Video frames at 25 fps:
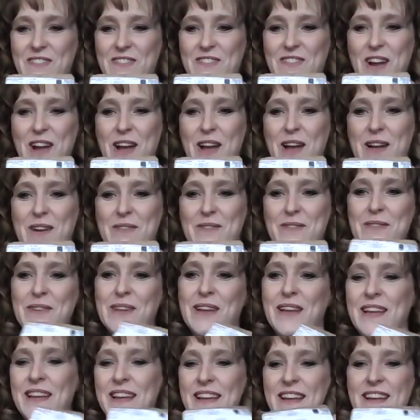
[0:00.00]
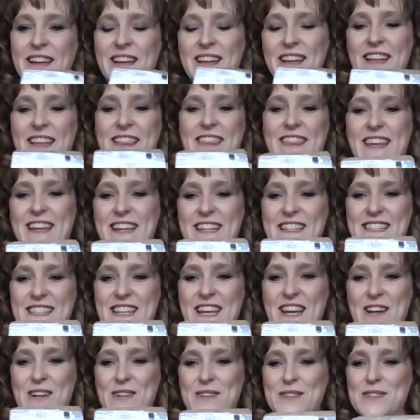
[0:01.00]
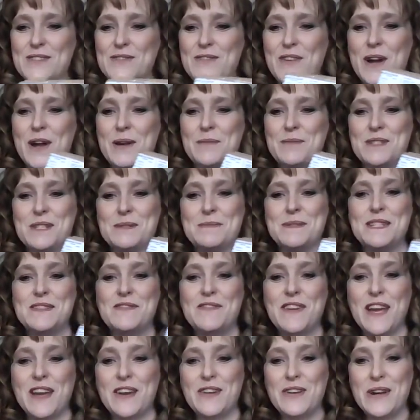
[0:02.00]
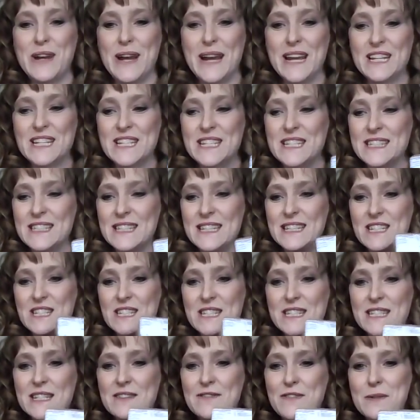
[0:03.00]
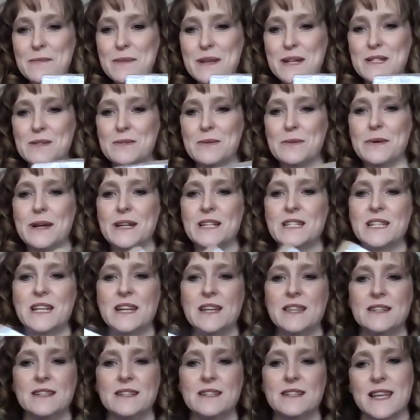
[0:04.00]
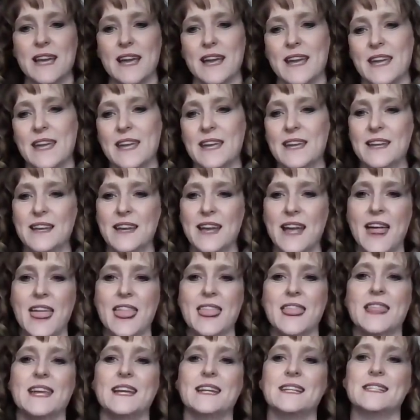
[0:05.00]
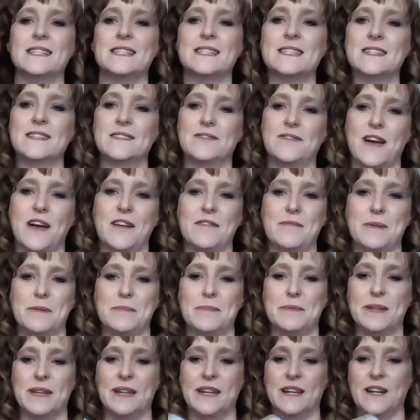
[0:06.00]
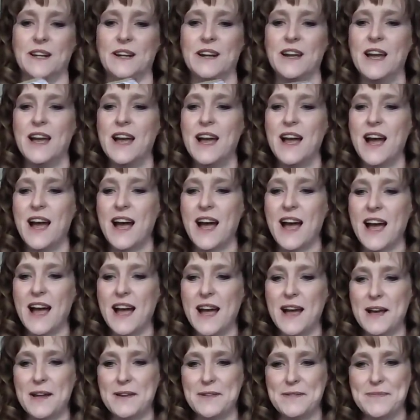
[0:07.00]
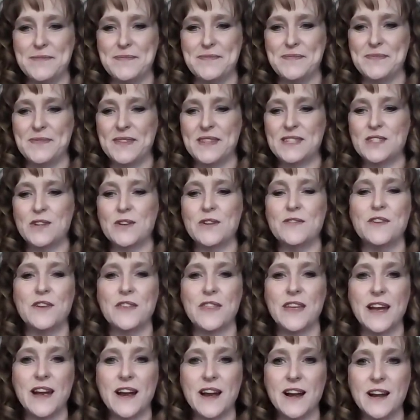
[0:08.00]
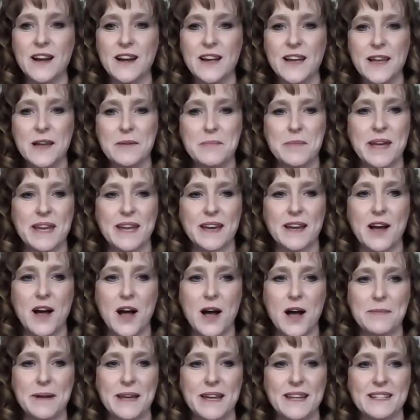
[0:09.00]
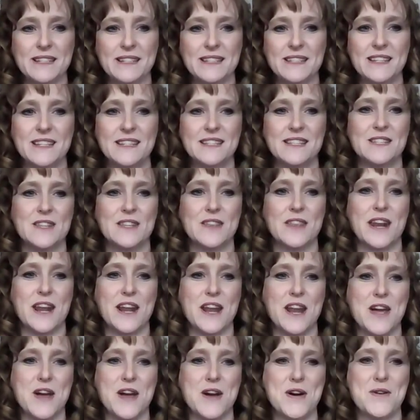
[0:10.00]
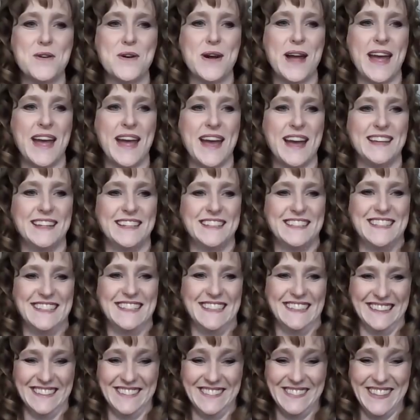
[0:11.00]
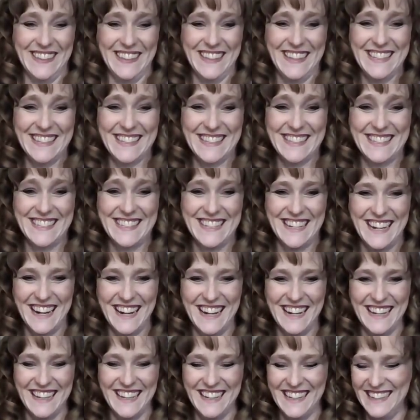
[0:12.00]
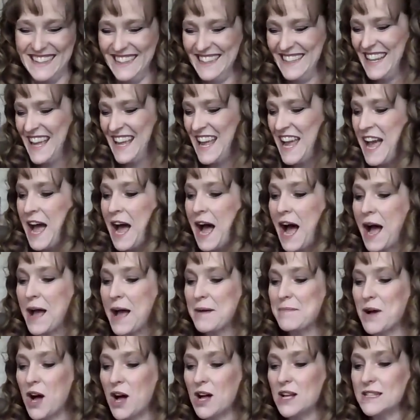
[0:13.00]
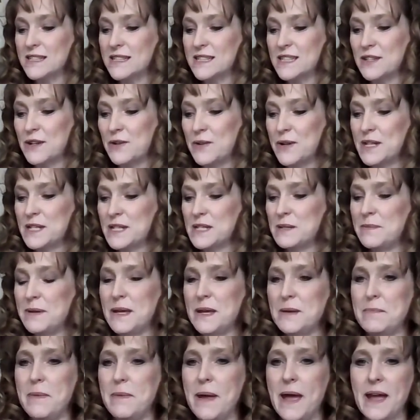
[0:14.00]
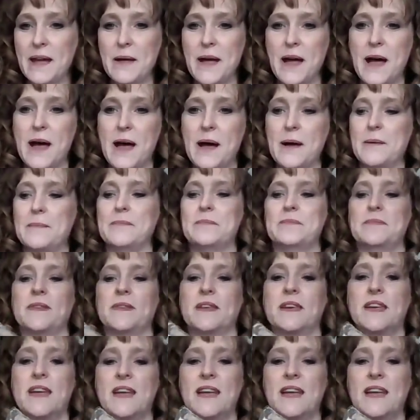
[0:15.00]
from the East Coast from Gypsyfae Creations in just a few minutes. We'll wait till there's like at least five people here. Um, so if you're there, make a comment so that I know and we'll get started. I'm also going to be, um,